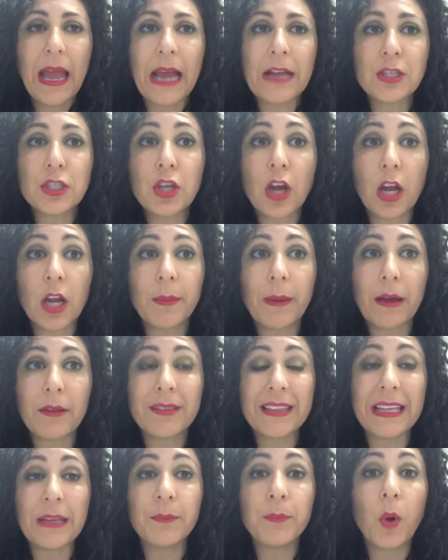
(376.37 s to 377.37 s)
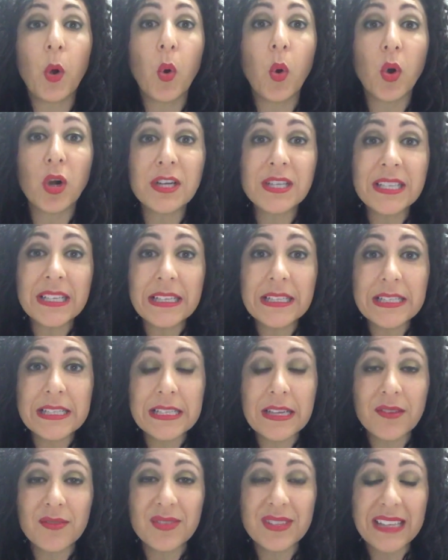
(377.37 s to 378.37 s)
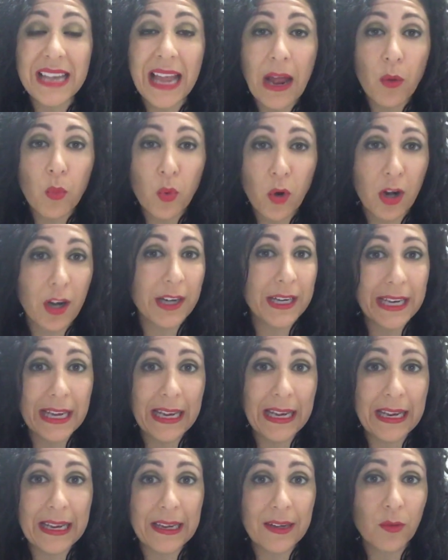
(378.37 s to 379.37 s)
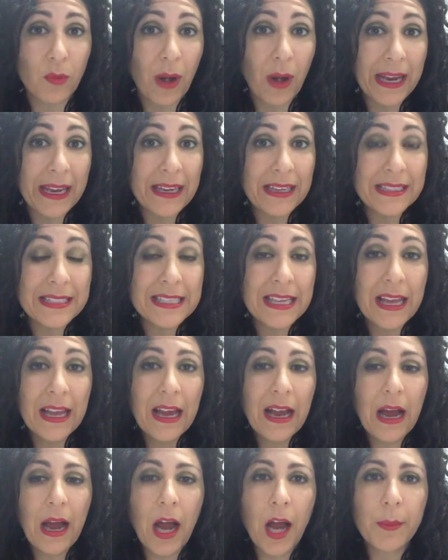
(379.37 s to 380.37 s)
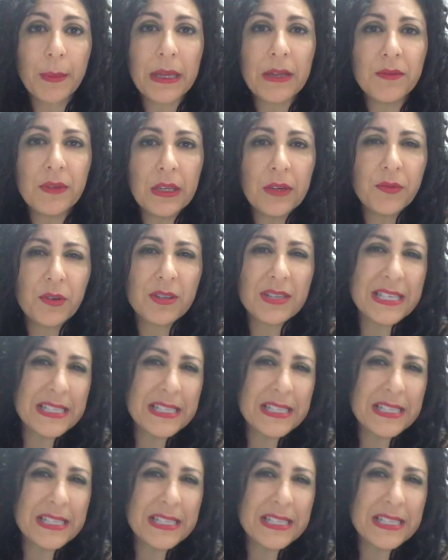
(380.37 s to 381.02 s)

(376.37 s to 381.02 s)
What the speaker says: and to talk about the importance of networking, right? Even if you're